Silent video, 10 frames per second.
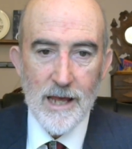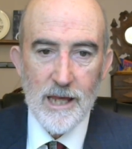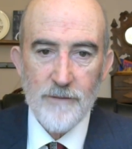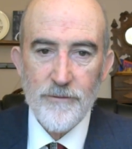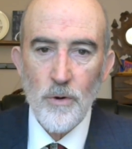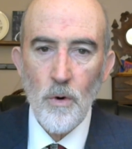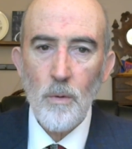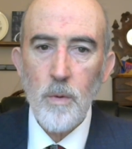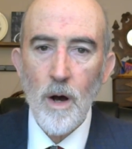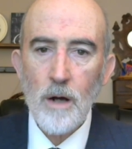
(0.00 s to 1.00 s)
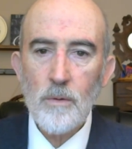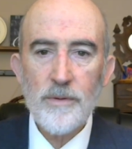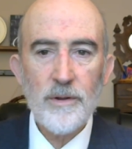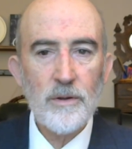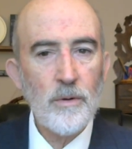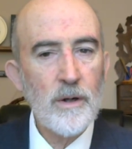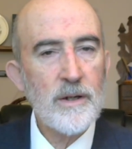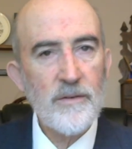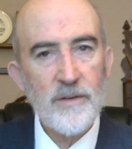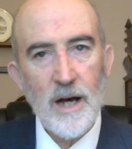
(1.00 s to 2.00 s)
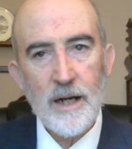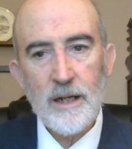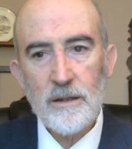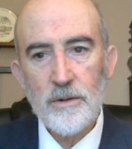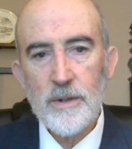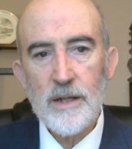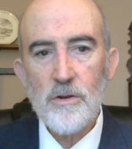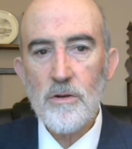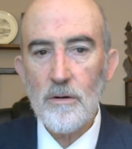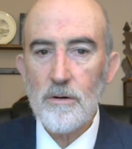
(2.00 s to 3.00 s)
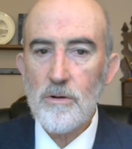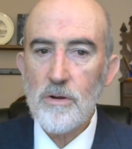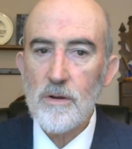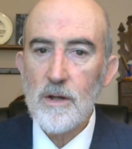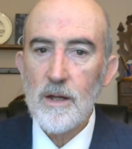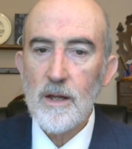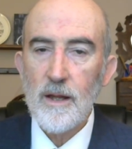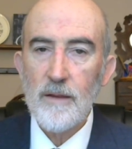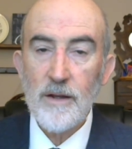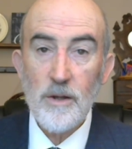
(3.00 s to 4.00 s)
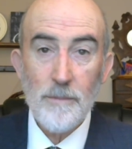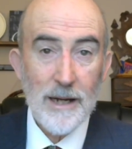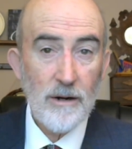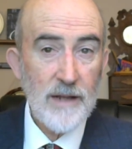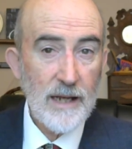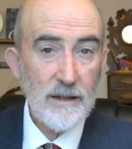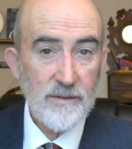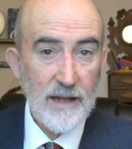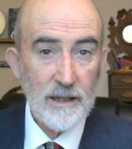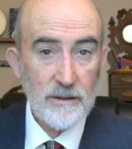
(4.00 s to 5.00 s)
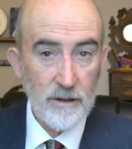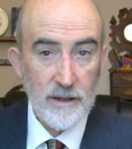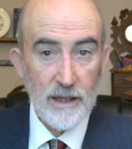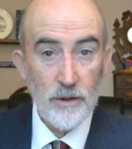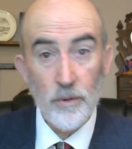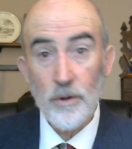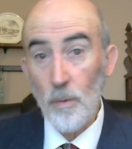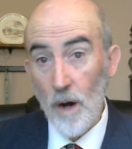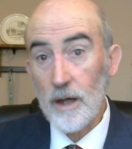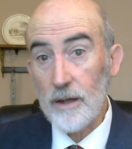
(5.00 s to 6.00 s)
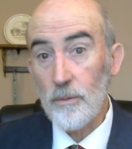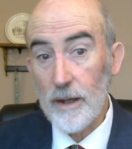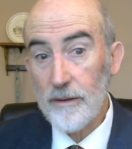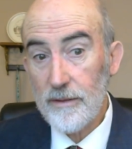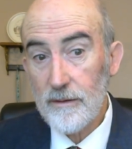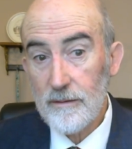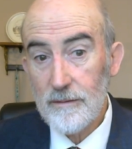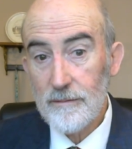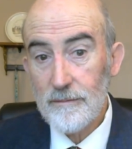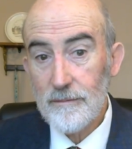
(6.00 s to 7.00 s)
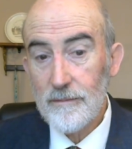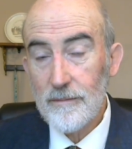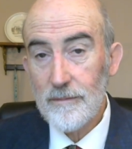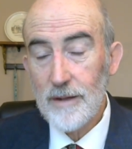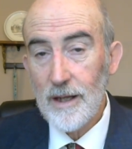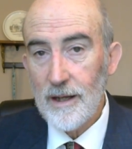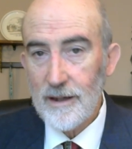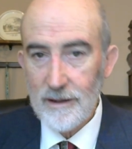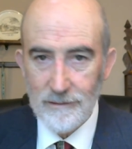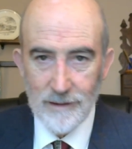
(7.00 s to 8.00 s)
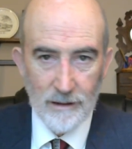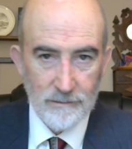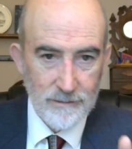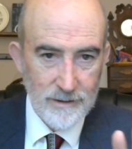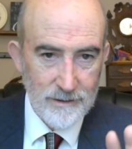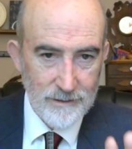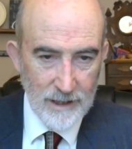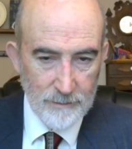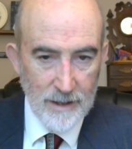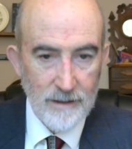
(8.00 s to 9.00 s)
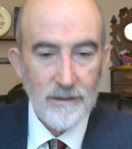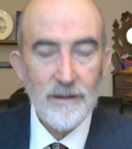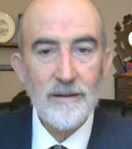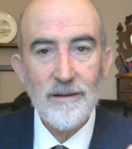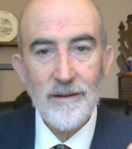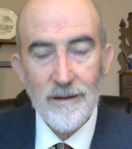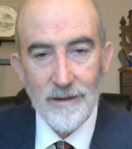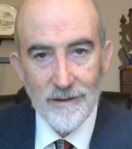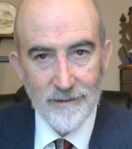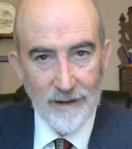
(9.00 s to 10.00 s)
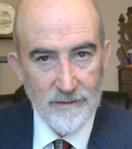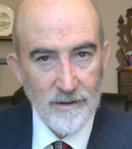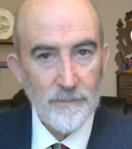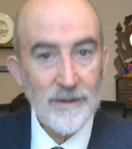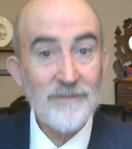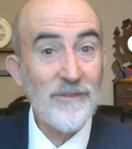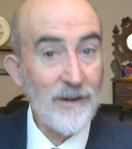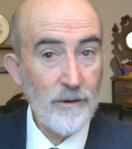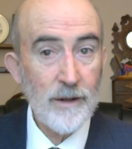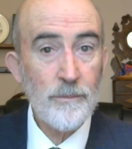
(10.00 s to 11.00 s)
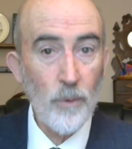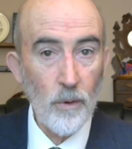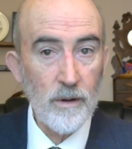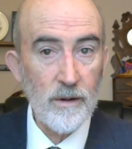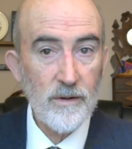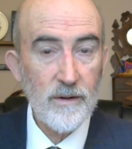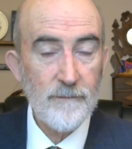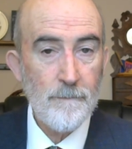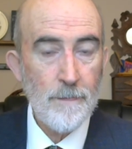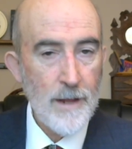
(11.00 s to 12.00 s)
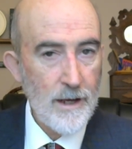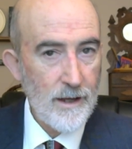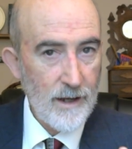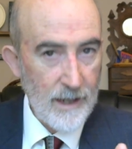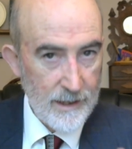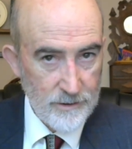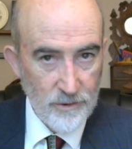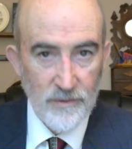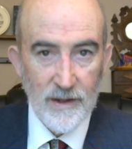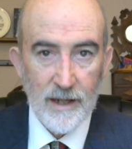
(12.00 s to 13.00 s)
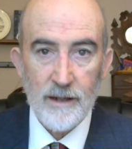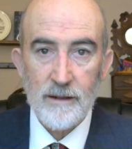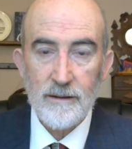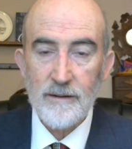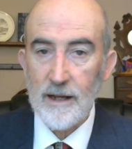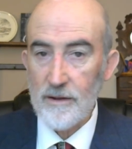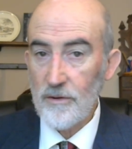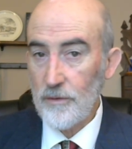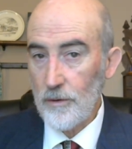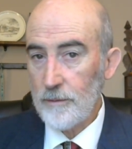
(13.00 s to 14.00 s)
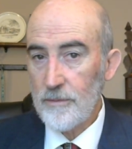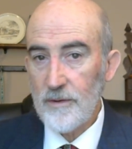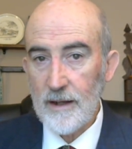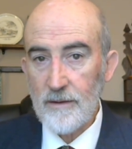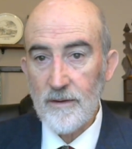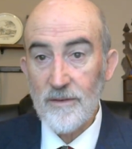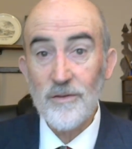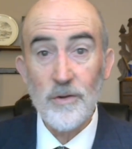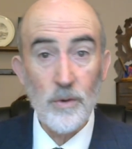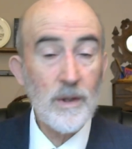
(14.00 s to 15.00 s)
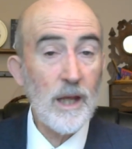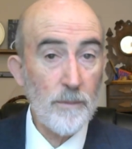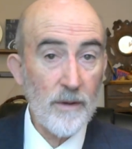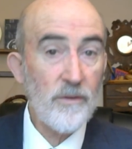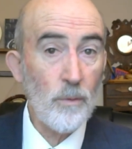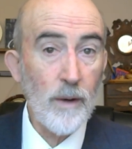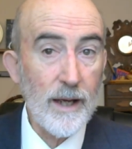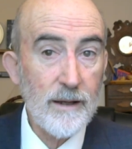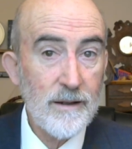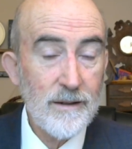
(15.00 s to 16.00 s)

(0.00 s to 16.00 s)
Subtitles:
If your walk with the Lord does not include his church, then you better take a second look at who you're walking with. Now, let me say something very important. I understand that circumstances do keep us away.